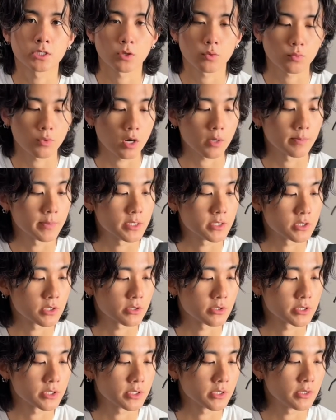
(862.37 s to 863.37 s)
rugby
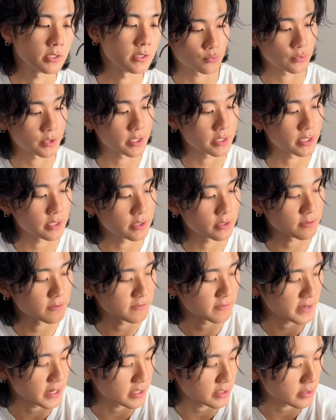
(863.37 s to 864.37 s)
jersey. Really good
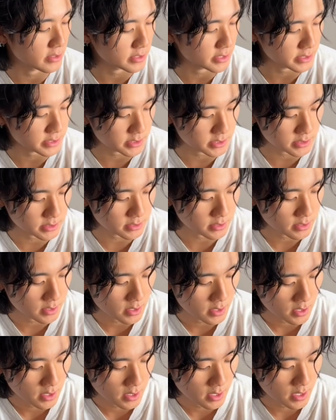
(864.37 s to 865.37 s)
fade on it.
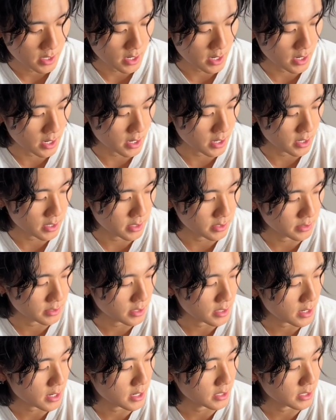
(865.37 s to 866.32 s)
And I